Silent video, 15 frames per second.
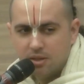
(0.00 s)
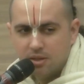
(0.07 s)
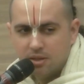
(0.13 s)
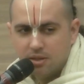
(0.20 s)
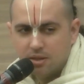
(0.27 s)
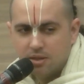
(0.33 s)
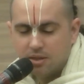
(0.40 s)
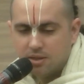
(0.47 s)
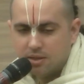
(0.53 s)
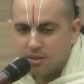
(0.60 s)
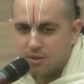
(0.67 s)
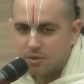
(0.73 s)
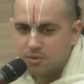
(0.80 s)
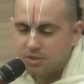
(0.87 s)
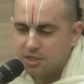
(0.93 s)

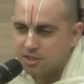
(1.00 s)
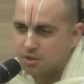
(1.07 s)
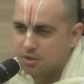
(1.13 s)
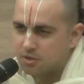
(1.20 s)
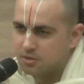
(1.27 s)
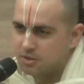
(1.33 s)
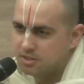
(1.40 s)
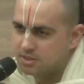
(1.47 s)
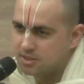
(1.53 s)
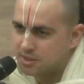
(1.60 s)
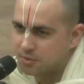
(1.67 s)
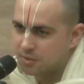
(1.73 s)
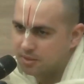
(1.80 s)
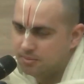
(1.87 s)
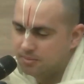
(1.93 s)
on TikTok, on
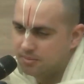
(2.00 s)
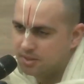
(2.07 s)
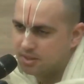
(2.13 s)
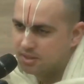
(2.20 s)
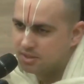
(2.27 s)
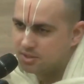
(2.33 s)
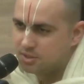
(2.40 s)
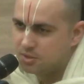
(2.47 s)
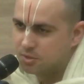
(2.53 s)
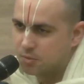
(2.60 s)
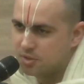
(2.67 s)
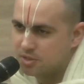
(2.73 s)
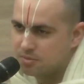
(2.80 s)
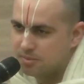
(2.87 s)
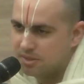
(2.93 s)
Instagram until
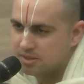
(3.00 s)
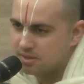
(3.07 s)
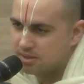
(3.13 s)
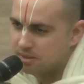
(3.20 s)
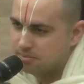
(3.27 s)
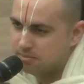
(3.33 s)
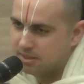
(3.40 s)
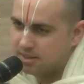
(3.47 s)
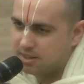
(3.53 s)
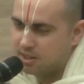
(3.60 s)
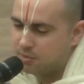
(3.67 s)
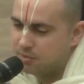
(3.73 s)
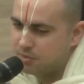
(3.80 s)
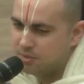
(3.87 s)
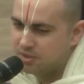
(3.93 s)
Christmas, and by now
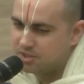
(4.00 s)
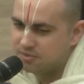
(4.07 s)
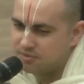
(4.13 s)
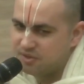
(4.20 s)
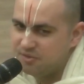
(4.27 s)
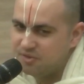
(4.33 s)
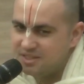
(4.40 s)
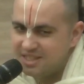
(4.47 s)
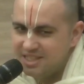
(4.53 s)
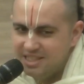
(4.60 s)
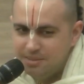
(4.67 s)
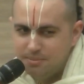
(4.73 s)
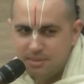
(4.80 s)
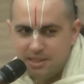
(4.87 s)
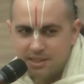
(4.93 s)
we reached
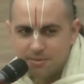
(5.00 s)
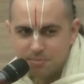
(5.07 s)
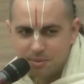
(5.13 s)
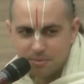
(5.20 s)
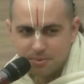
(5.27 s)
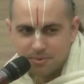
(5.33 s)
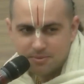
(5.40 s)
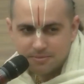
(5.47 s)
15 million people.